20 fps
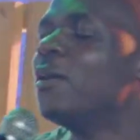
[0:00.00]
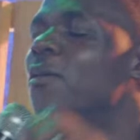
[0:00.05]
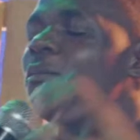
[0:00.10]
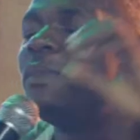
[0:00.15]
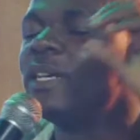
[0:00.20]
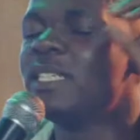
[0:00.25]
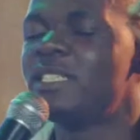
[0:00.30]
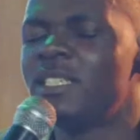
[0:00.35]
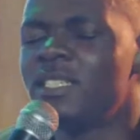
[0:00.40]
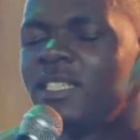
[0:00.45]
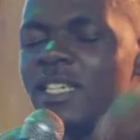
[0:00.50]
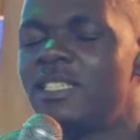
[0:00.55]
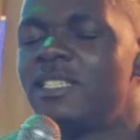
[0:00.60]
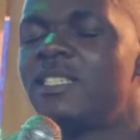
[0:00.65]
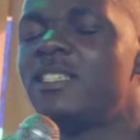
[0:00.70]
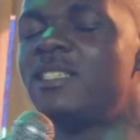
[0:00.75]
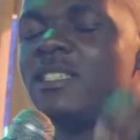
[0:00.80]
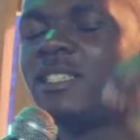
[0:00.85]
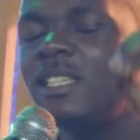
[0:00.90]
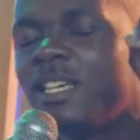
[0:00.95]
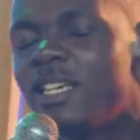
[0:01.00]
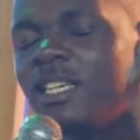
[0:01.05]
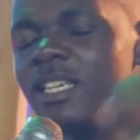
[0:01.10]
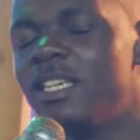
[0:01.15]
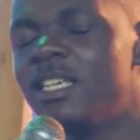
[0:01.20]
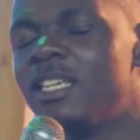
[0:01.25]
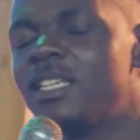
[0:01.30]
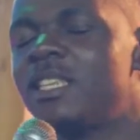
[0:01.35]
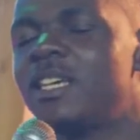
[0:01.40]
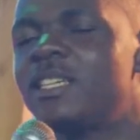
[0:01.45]
But Jesus is
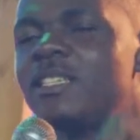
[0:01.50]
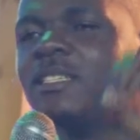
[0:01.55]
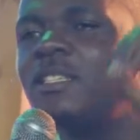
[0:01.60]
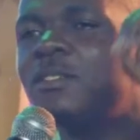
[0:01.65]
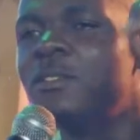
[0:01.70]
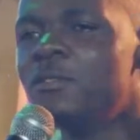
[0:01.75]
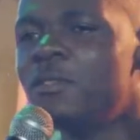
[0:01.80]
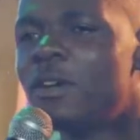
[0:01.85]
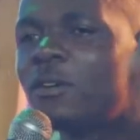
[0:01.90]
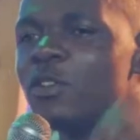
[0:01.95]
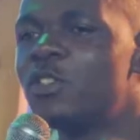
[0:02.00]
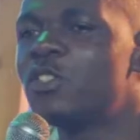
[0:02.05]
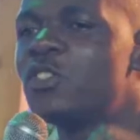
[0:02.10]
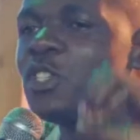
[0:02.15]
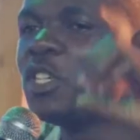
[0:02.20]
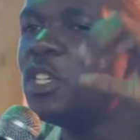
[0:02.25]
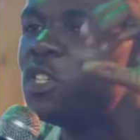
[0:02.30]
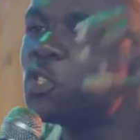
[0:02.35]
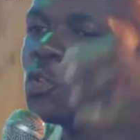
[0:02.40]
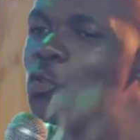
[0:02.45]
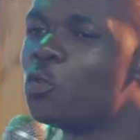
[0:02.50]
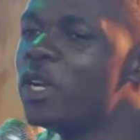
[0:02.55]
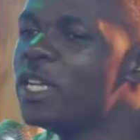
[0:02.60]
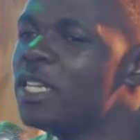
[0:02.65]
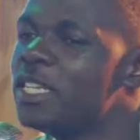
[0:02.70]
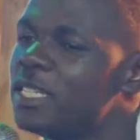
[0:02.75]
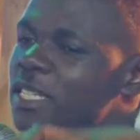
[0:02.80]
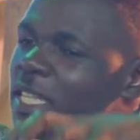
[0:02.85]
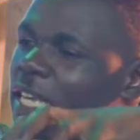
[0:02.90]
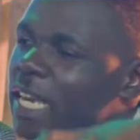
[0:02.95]
saying that deliverance is
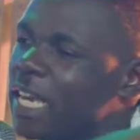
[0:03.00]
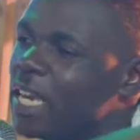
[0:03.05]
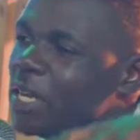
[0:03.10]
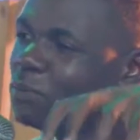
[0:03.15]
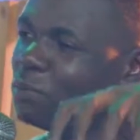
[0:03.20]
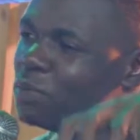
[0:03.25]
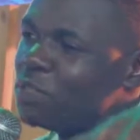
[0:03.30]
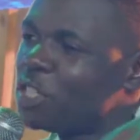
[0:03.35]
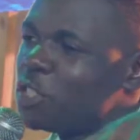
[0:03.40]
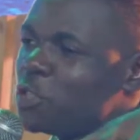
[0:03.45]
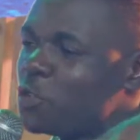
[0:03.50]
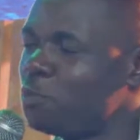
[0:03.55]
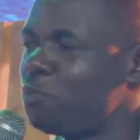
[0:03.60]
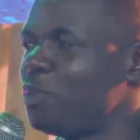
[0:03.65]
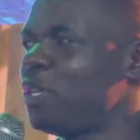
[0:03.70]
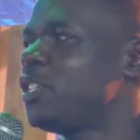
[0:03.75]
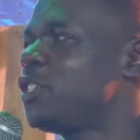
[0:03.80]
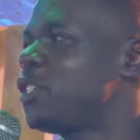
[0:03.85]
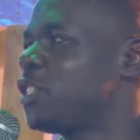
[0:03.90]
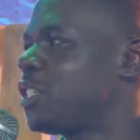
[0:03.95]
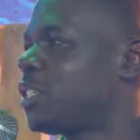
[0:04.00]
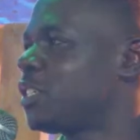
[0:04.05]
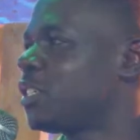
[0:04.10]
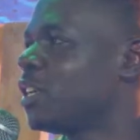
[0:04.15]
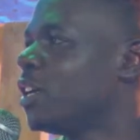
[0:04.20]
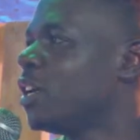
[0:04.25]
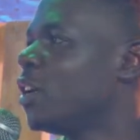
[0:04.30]
when the empty space